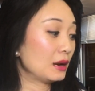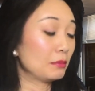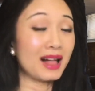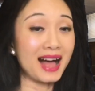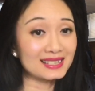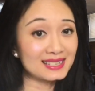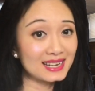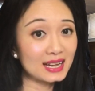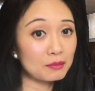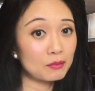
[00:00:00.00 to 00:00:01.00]
a
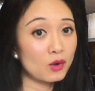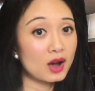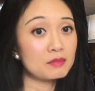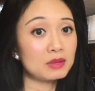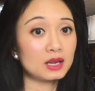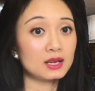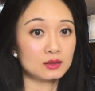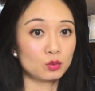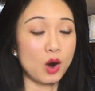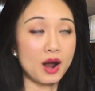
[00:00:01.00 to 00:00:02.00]
plastic one
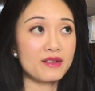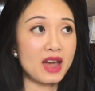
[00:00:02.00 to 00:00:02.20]
because one,